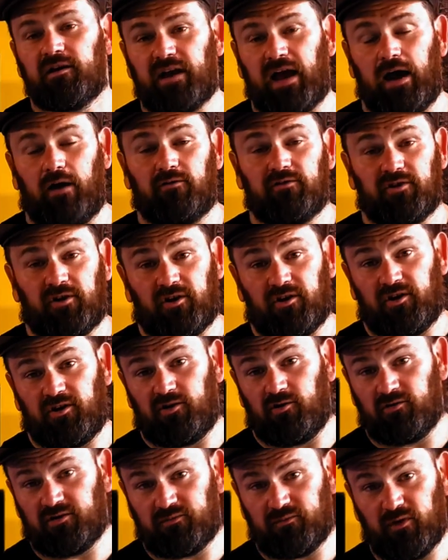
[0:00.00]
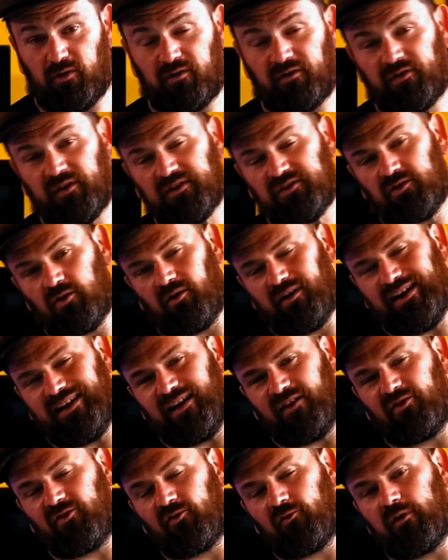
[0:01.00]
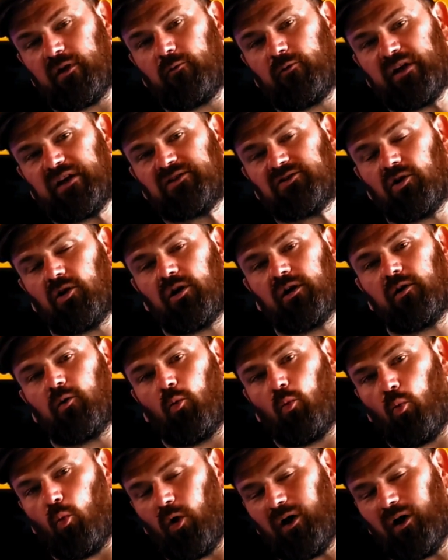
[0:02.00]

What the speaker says: Now, you're gonna use milk thistle in a 3 weeks on,